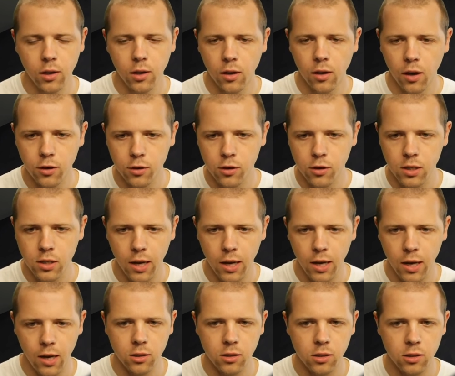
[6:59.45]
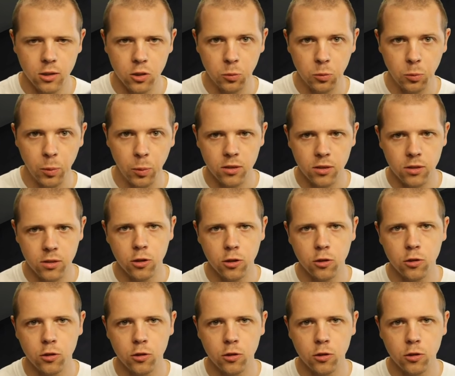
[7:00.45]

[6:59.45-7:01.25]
and just adds space needs